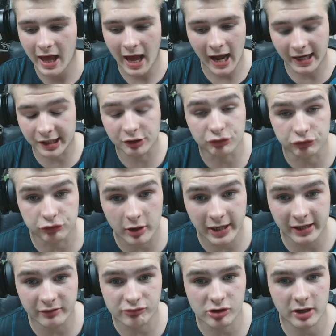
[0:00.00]
and it's
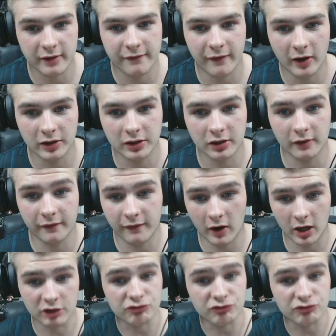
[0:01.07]
really, really fun so far.